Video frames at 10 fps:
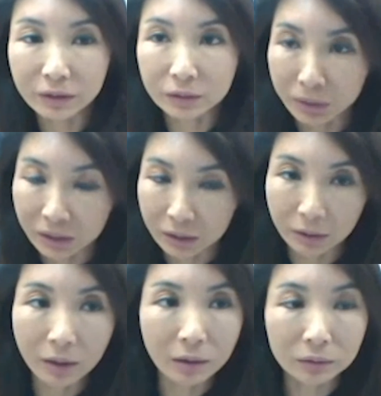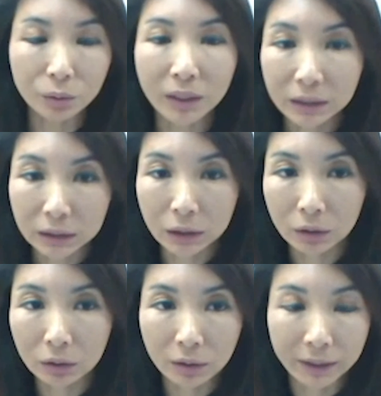It's being held right there.